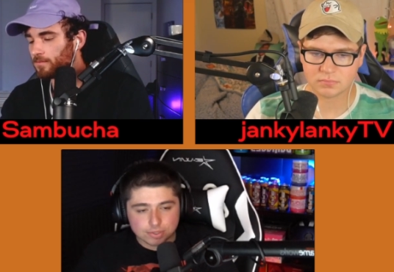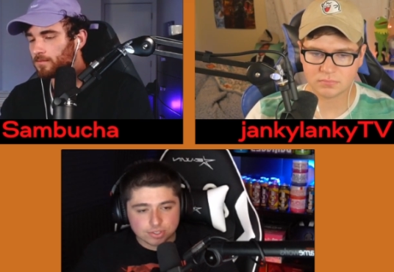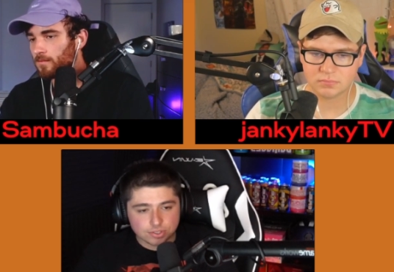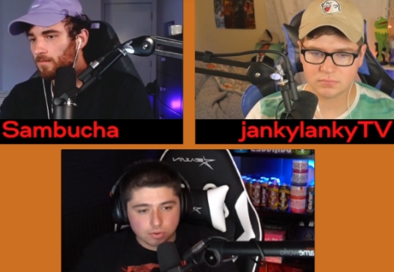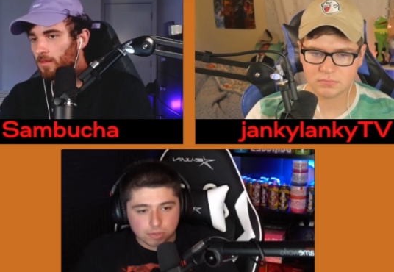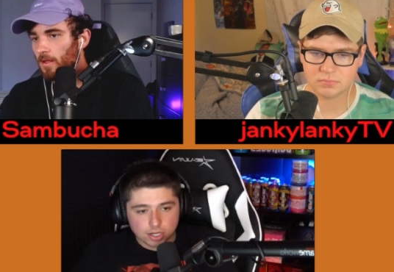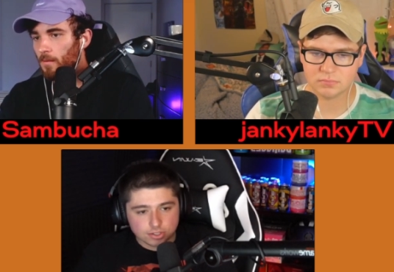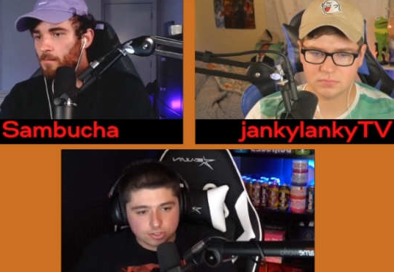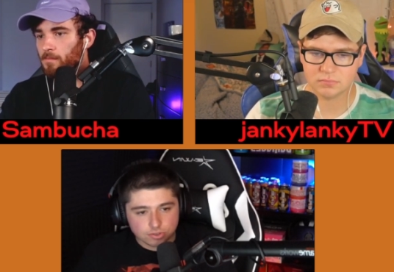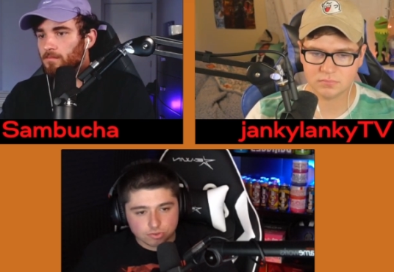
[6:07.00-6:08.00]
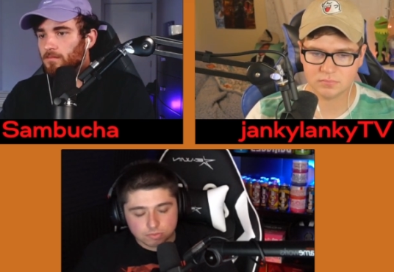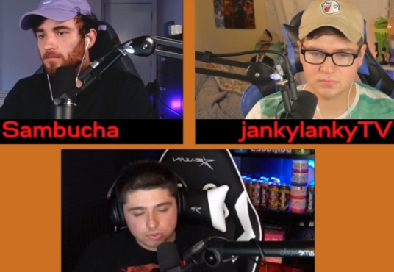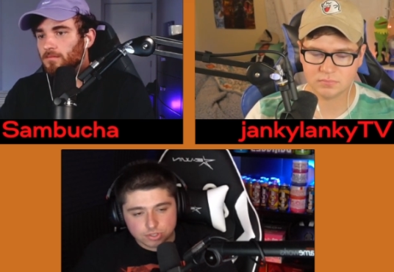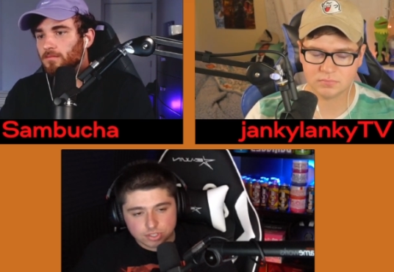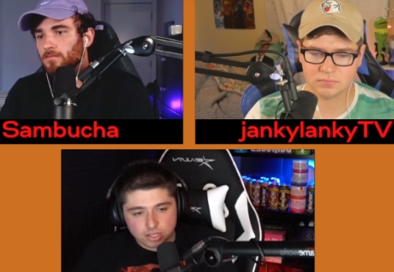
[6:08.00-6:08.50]
Speaker 1: so much to
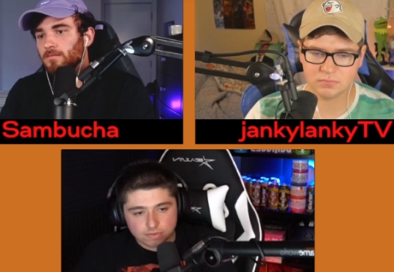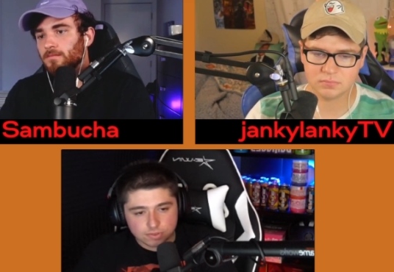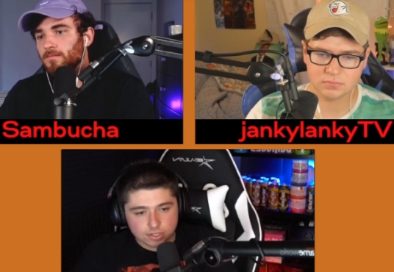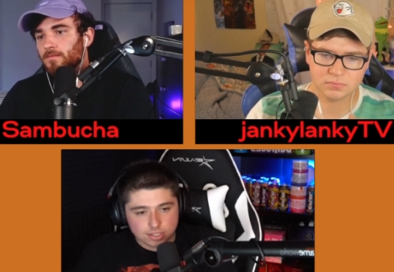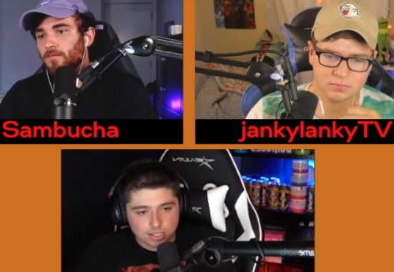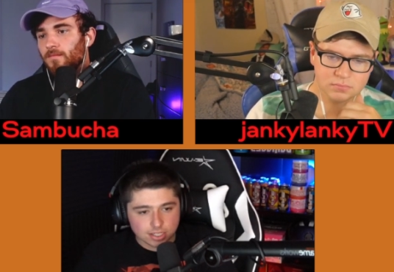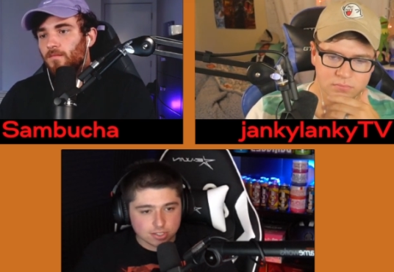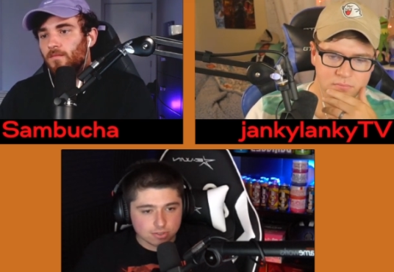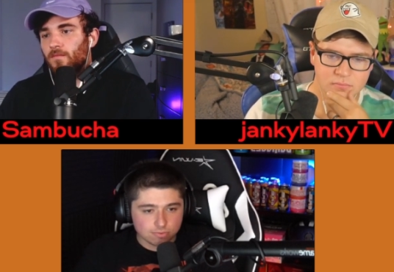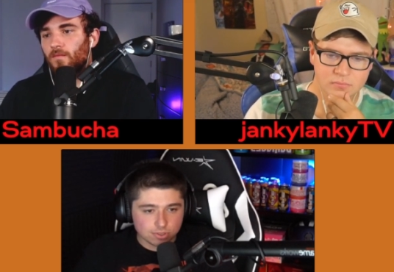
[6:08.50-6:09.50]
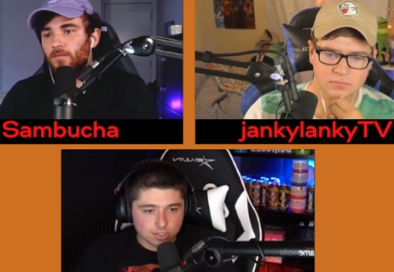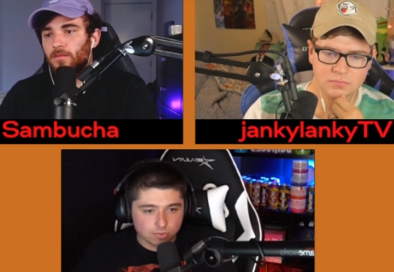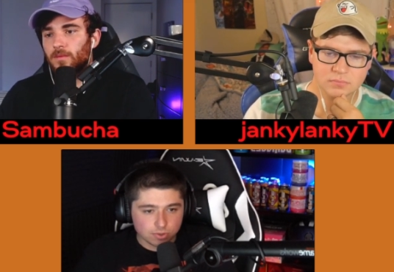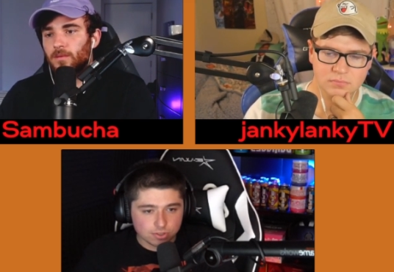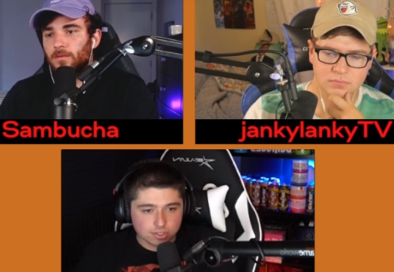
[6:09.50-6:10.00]
streamers and stuff that it's like, is it really
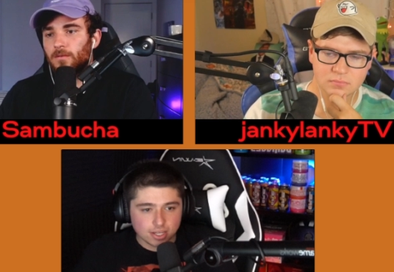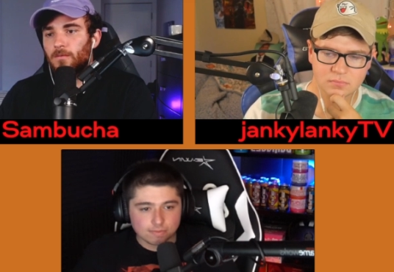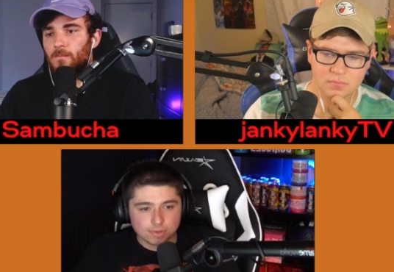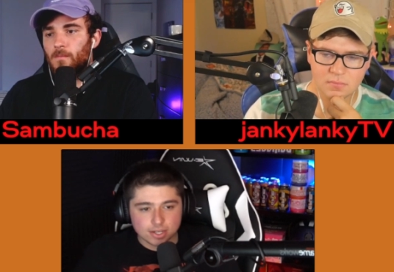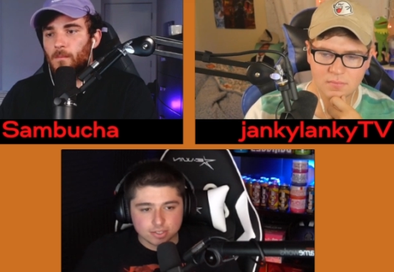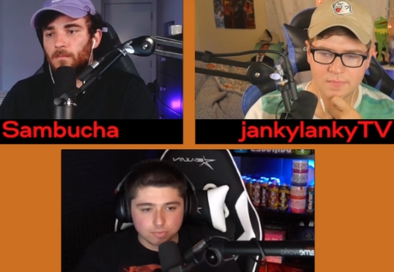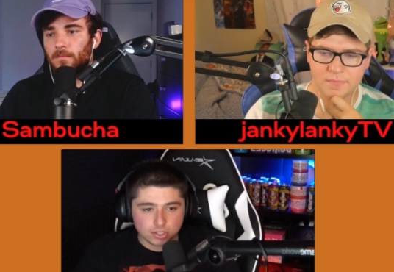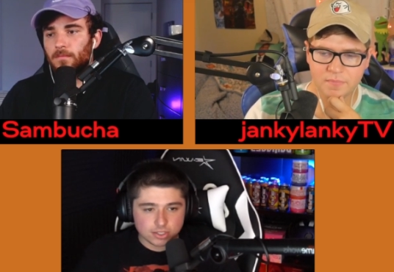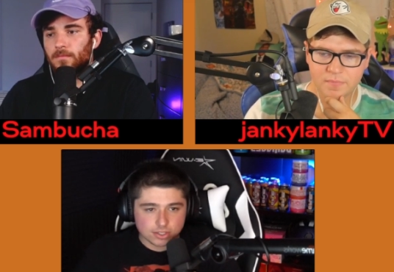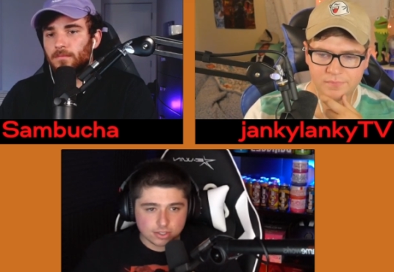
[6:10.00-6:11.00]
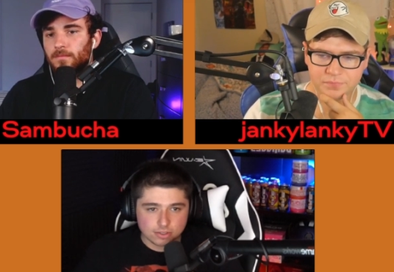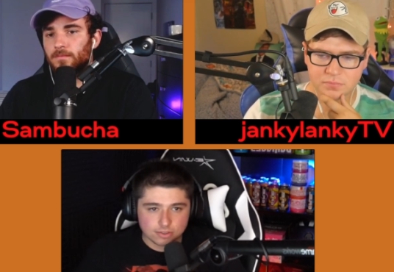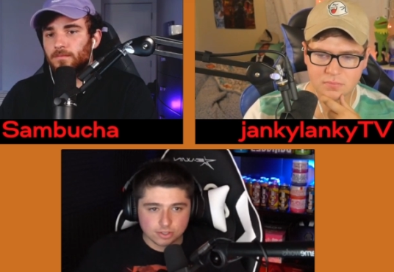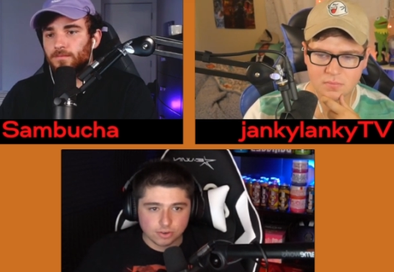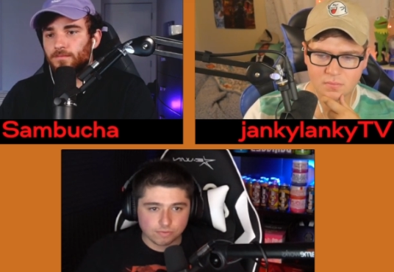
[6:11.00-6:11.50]
worth the FBI's money to
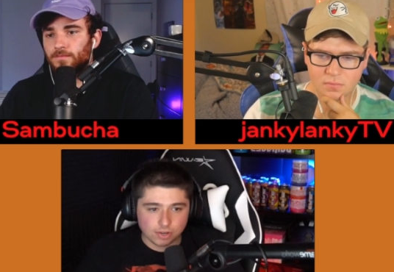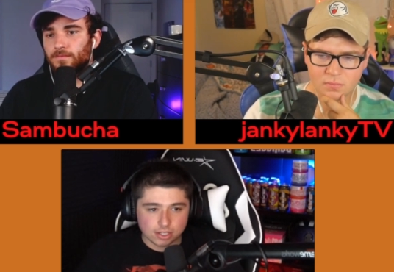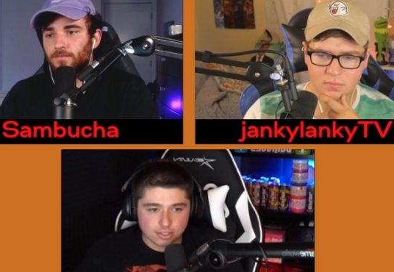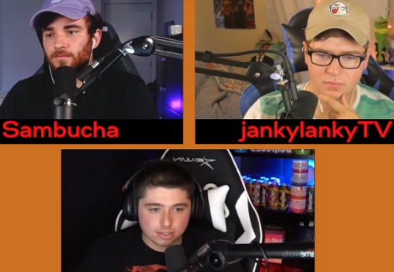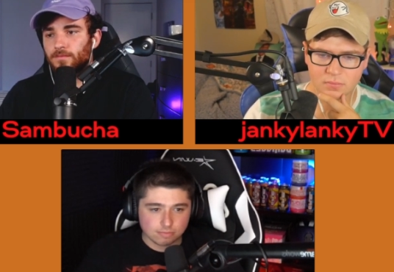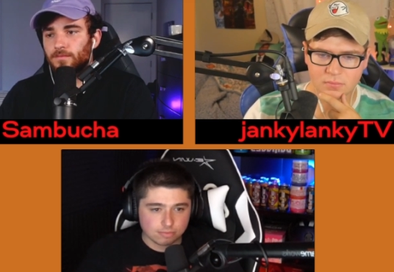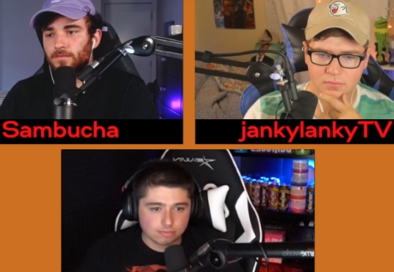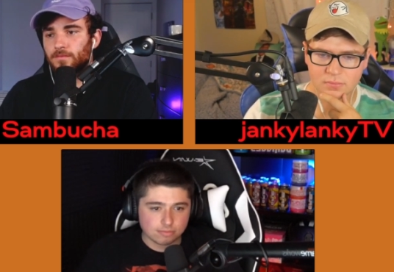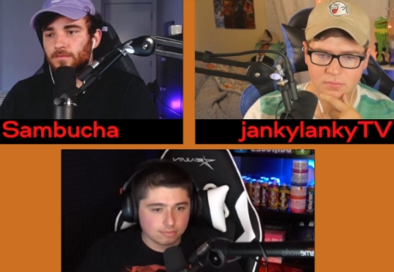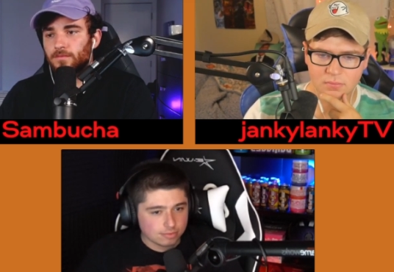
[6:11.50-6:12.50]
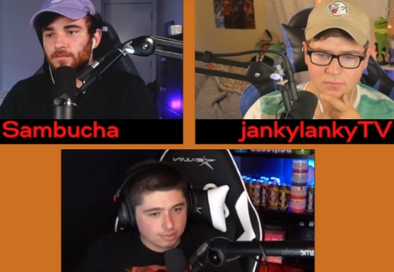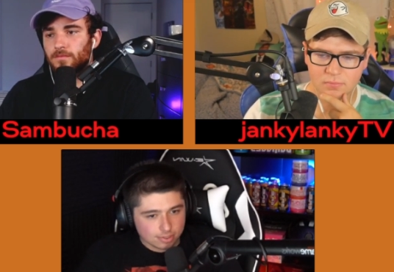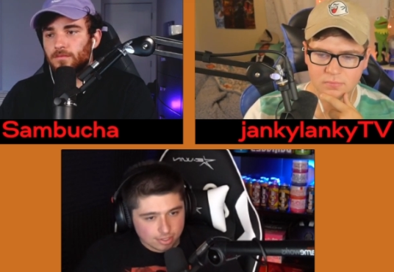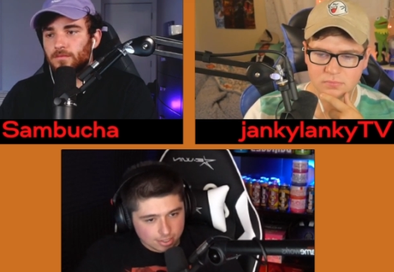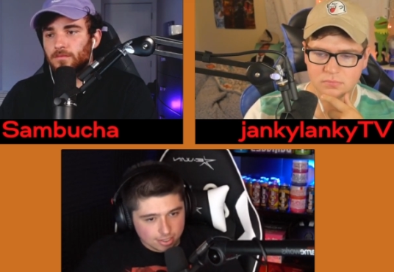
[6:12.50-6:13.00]
to go find some
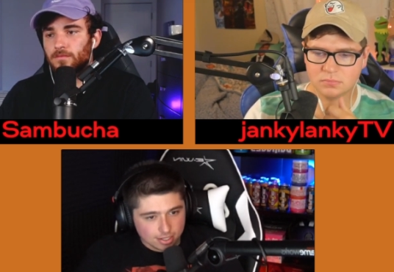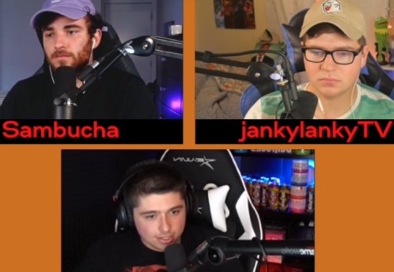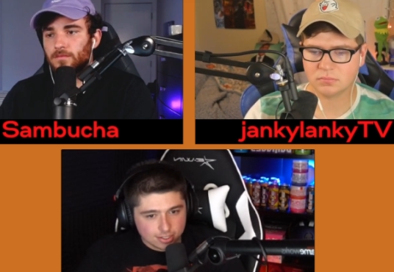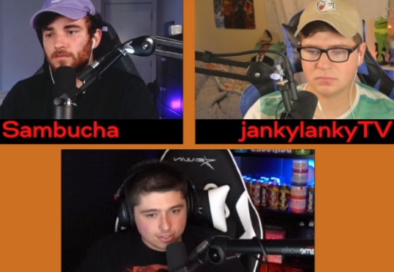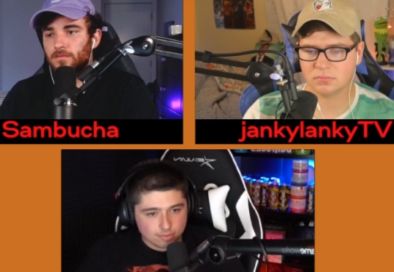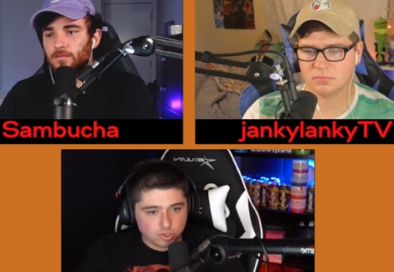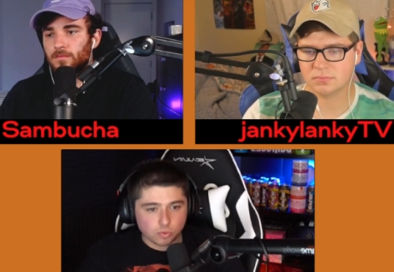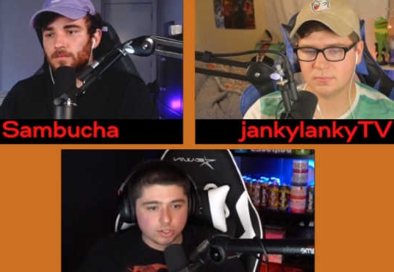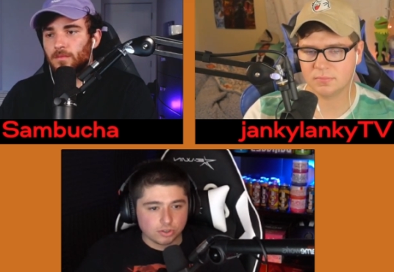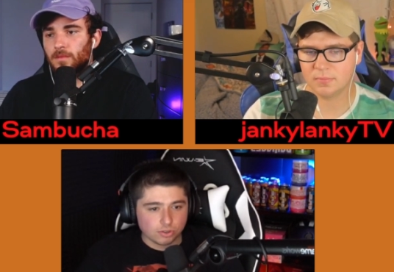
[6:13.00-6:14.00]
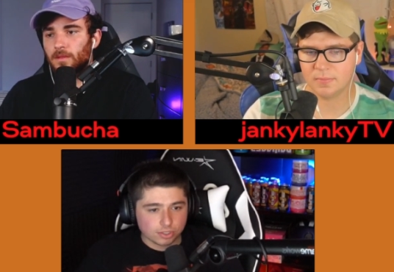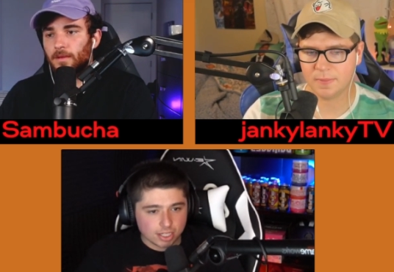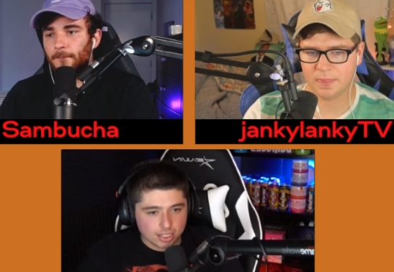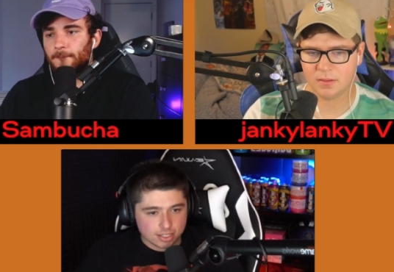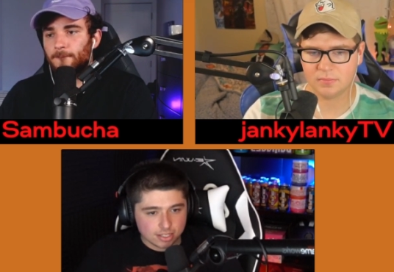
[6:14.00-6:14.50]
some twenty year old
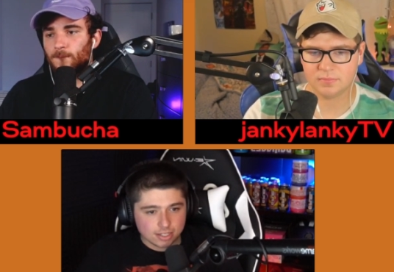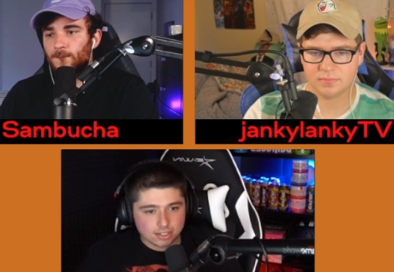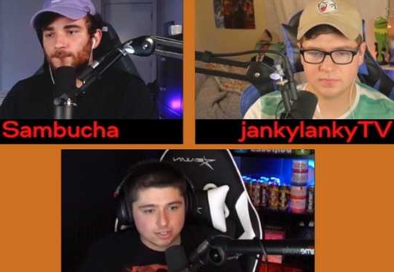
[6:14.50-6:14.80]
kid sitting in his